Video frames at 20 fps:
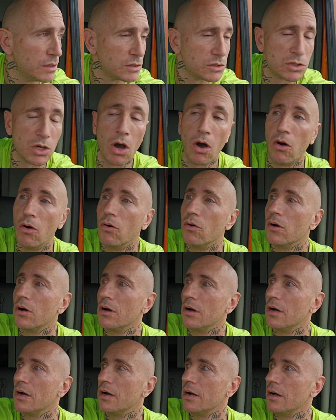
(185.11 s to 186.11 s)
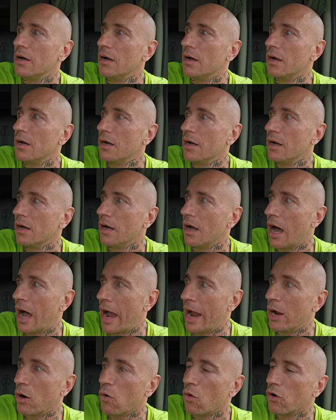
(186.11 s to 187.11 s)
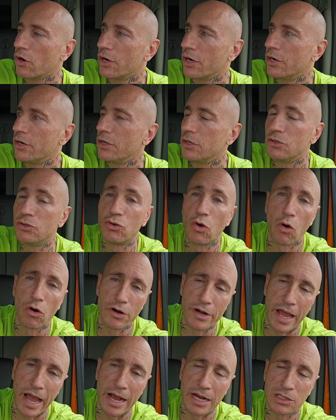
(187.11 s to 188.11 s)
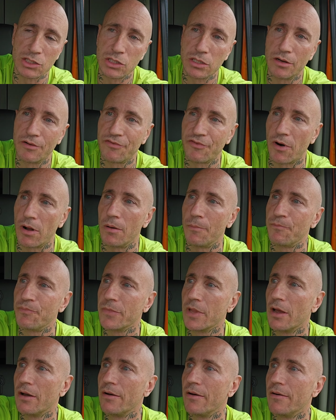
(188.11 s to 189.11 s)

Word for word: So I ordered DoorDash from